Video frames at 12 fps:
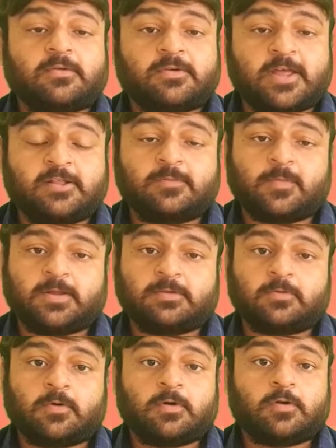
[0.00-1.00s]
10th
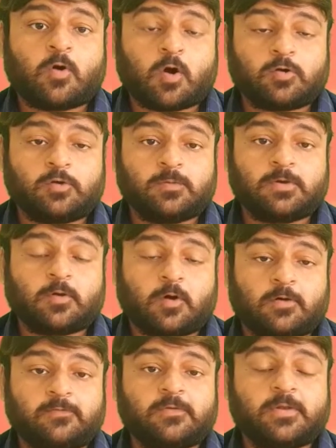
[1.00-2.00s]
month or October
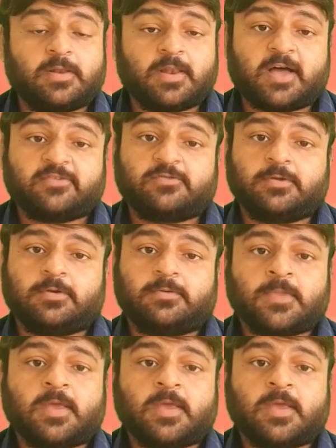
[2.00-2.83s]
of last year.